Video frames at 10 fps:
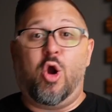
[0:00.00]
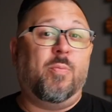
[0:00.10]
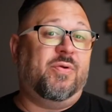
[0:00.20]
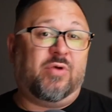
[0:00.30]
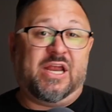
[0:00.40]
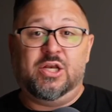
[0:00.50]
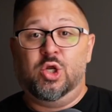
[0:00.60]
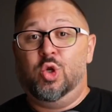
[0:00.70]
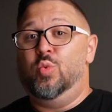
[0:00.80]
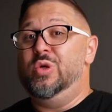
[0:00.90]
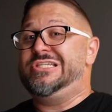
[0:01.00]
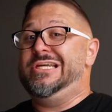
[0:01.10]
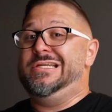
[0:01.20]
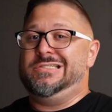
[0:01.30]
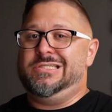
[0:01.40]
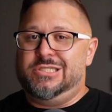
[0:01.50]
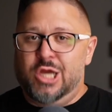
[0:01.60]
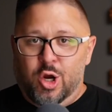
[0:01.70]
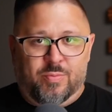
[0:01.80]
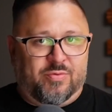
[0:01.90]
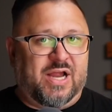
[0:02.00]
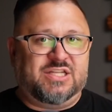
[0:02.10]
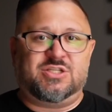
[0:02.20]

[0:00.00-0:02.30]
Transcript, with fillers: open rate, which is dope, right?